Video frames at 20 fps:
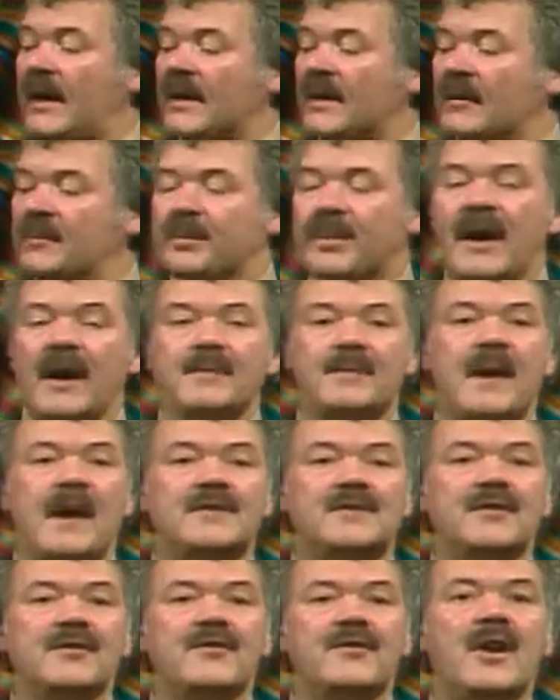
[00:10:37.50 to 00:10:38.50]
at it
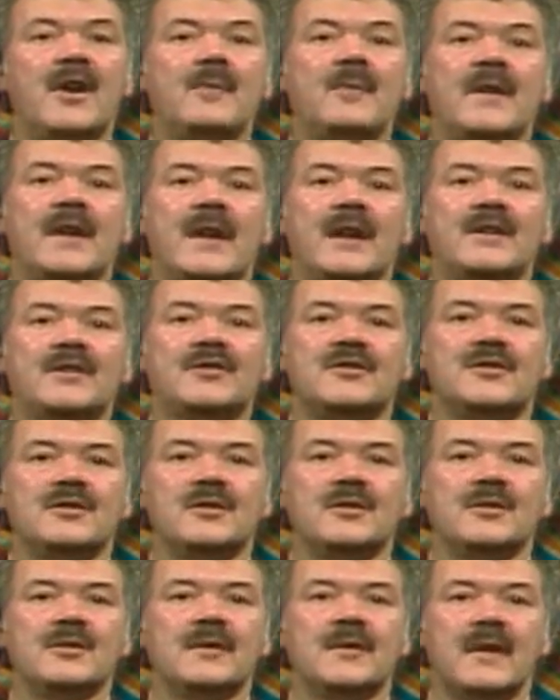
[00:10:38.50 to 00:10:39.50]
passing from there
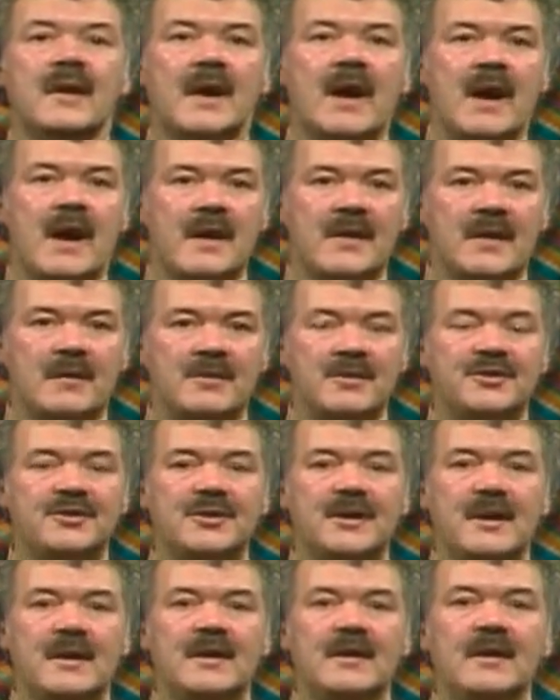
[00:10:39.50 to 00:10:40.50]
into the carding
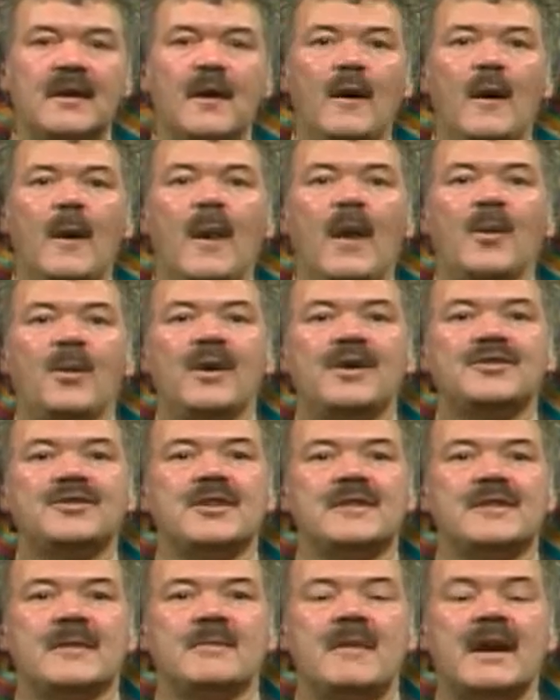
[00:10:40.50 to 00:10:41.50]
machine, which
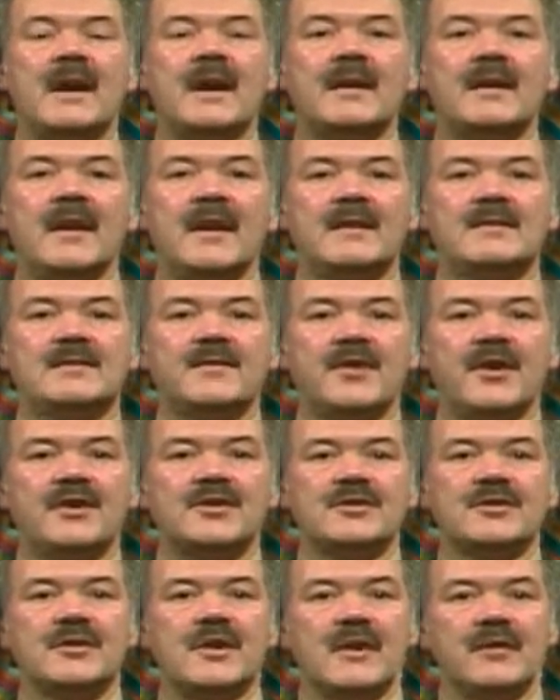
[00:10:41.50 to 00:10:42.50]
is a mechanized
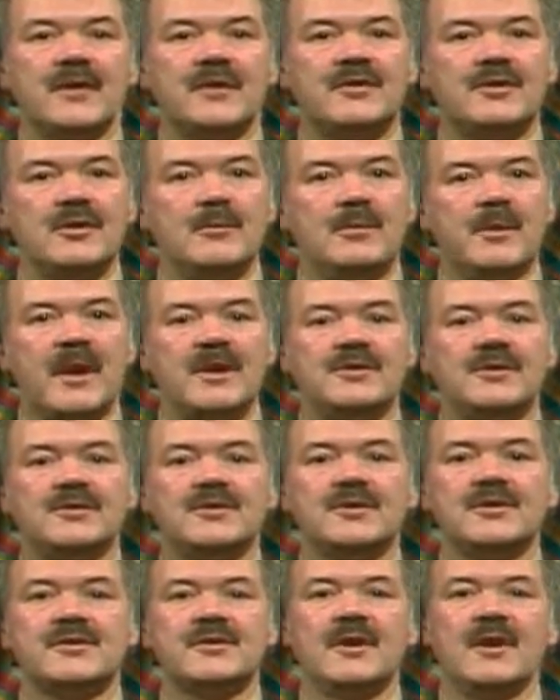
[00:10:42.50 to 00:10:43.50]
version of the two
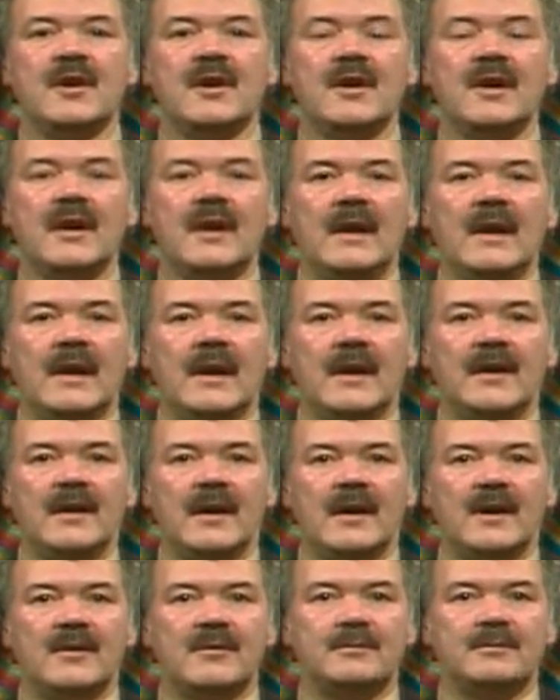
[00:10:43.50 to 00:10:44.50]
brushes you saw in
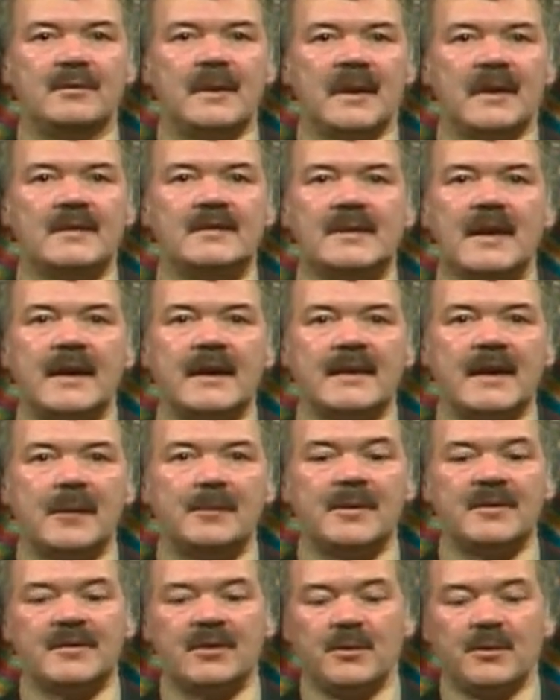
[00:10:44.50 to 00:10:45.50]
our second
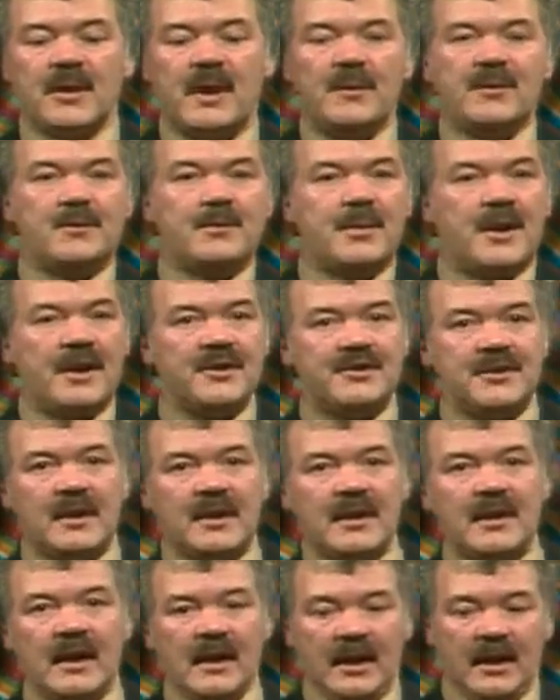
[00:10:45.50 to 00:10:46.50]
episode when I was
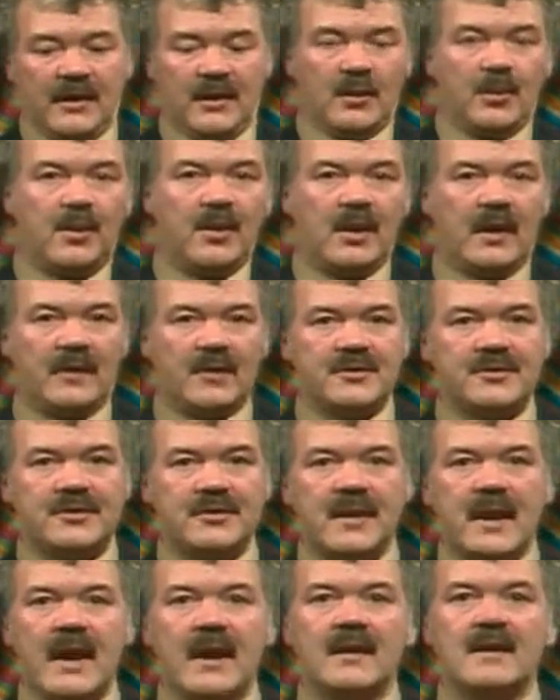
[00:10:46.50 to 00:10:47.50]
brushing the wool on those
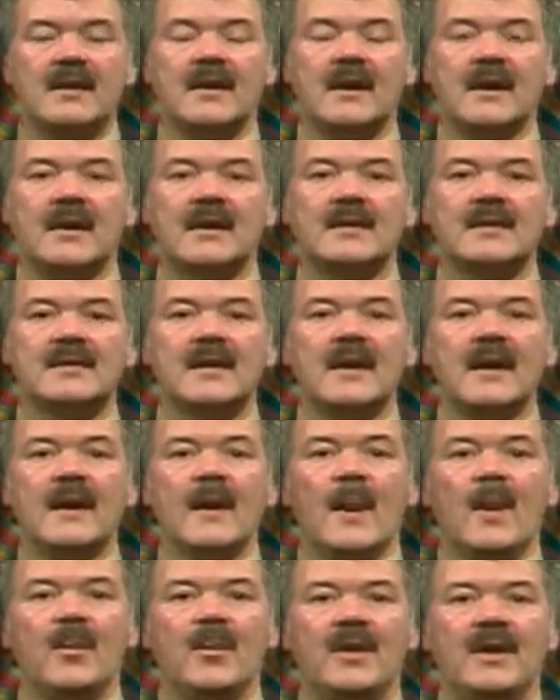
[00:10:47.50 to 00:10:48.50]
two hand cards.
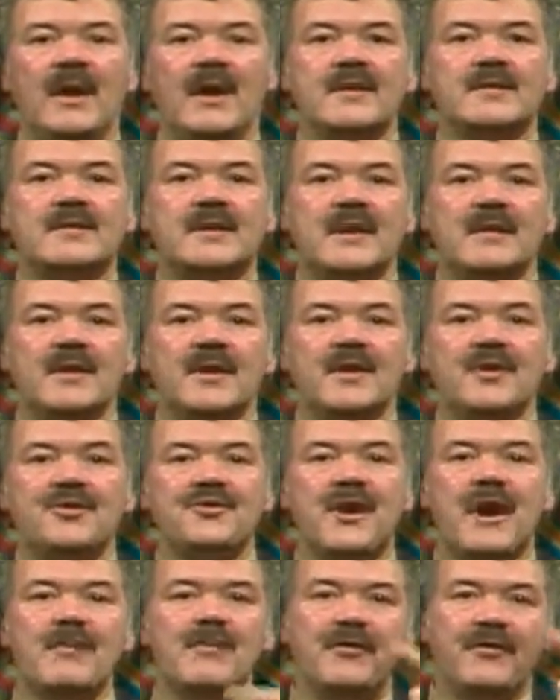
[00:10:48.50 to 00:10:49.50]
We now see them in
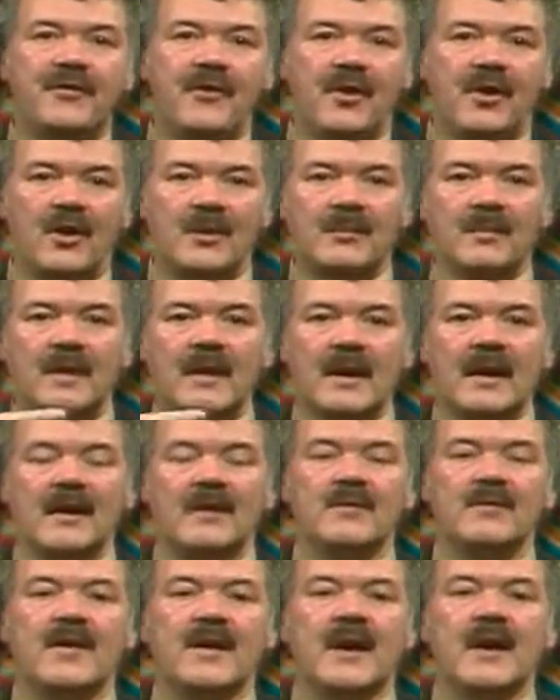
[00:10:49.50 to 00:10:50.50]
drum form,
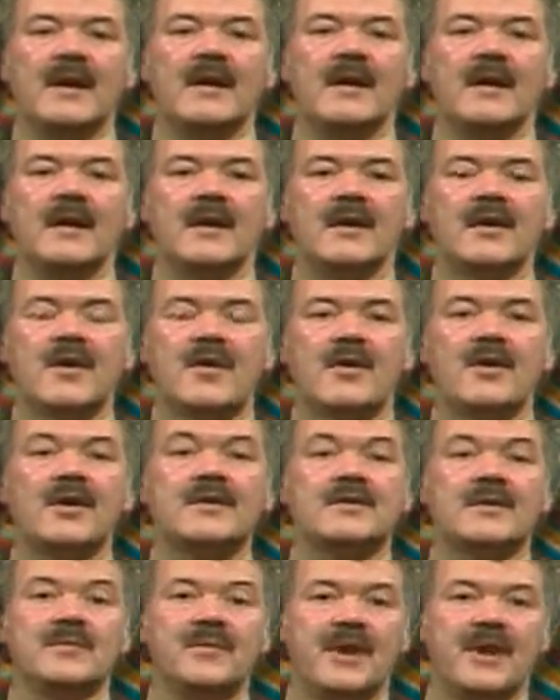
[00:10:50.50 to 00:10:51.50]
very
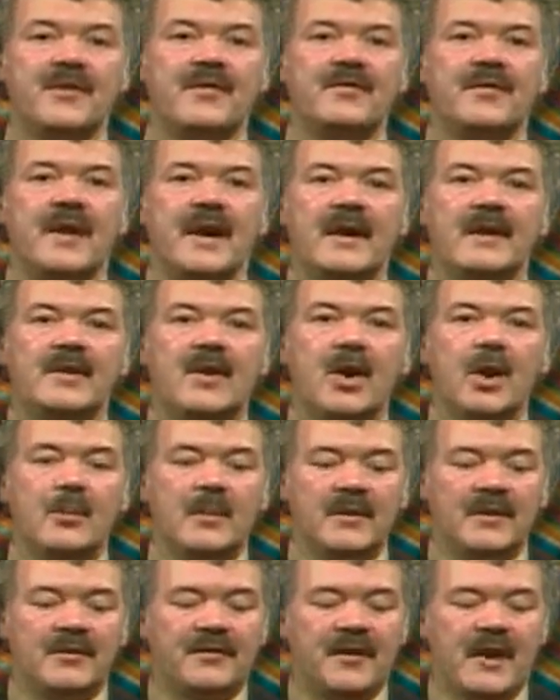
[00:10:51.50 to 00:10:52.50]
coarse and very fine,
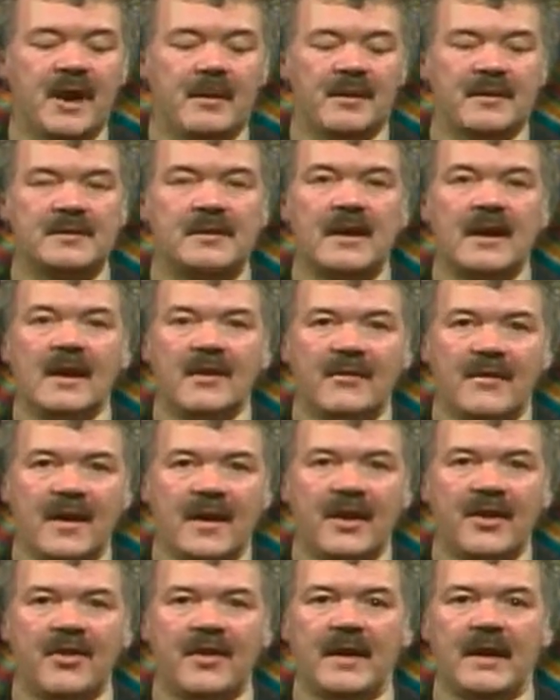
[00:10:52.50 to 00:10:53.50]
combing the fibers
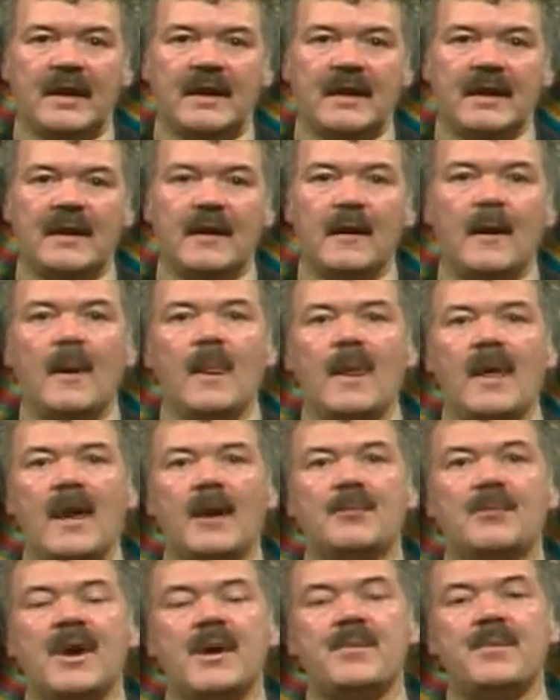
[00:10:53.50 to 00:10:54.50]
very thinly
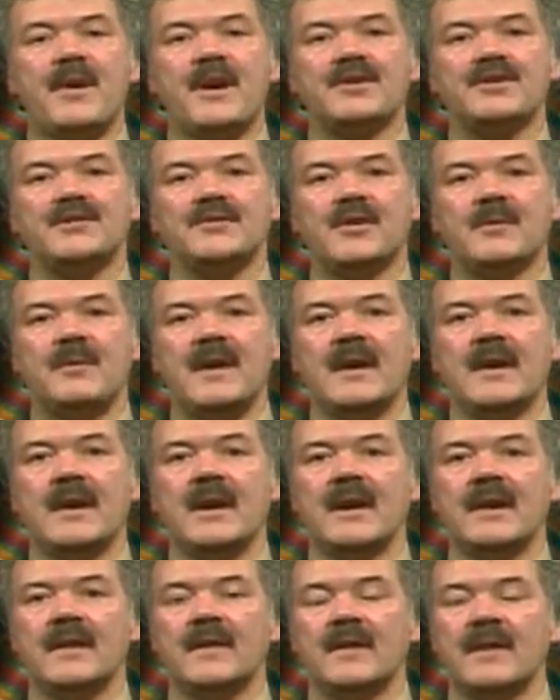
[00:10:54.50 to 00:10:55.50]
in preparation for
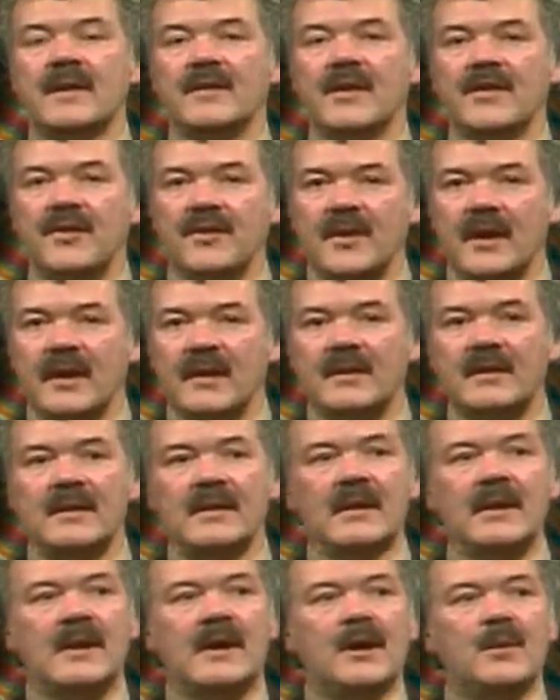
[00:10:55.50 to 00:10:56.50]
making the thread.
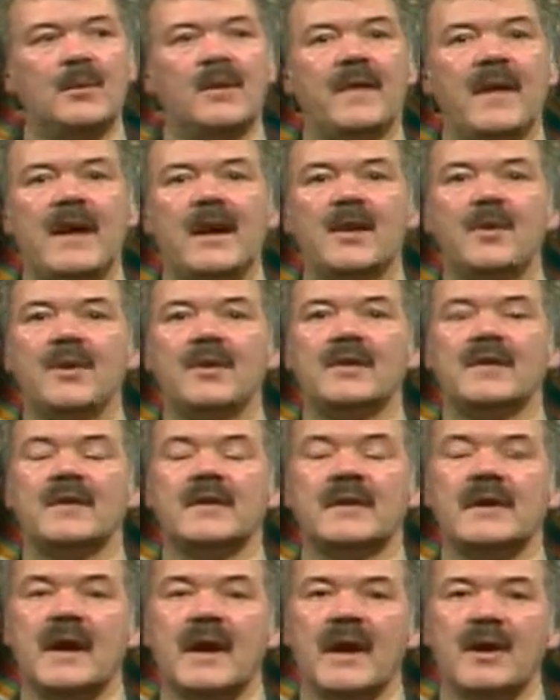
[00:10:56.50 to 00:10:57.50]
We'll then go into
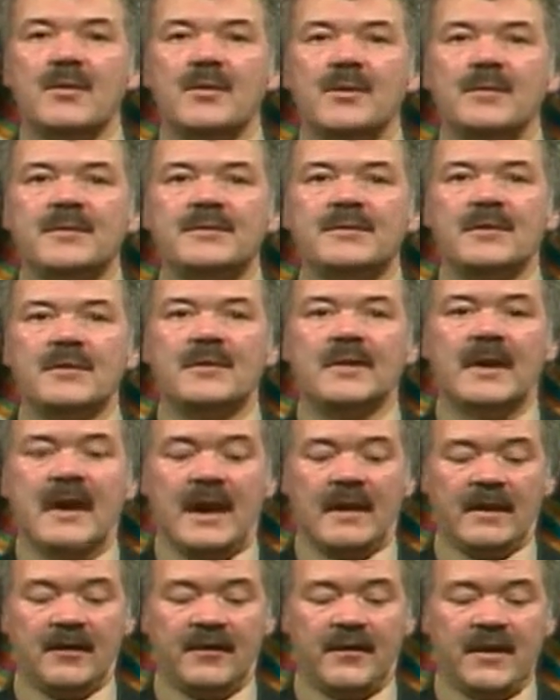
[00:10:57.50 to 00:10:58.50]
the dye rooms to look
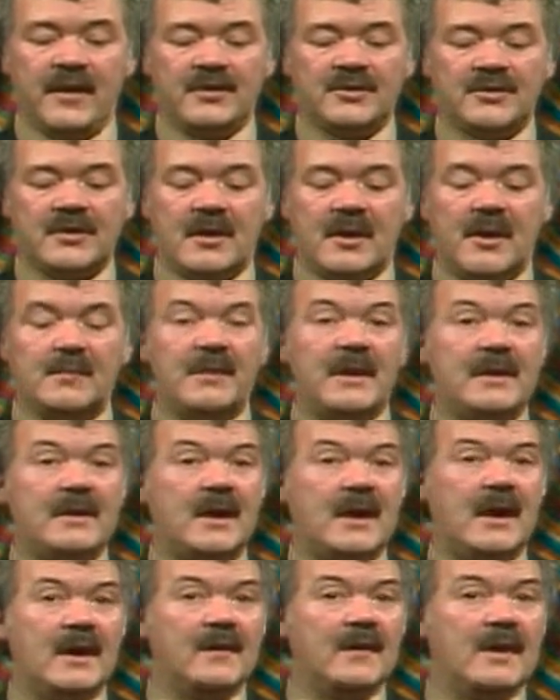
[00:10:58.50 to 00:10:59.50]
at the finished yarn be
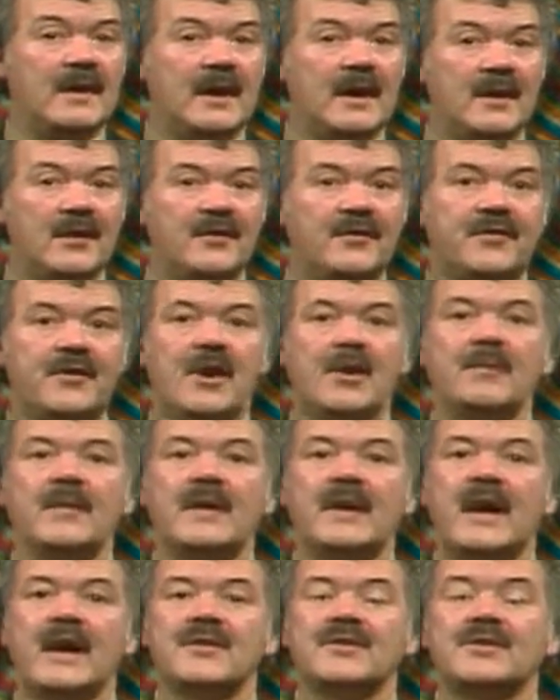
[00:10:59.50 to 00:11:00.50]
dyed the color from the
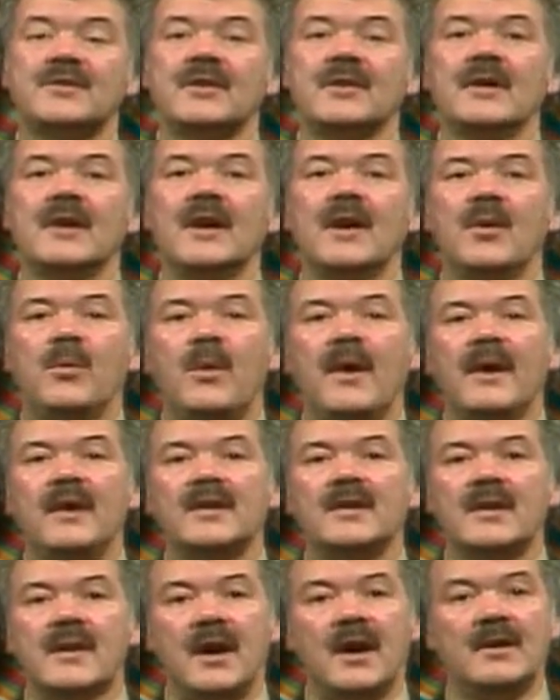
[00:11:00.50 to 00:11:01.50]
natural
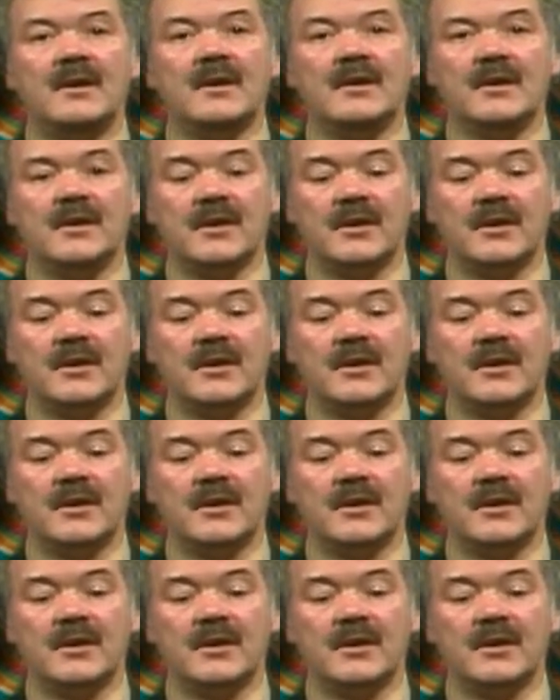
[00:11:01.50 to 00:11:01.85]
white cotton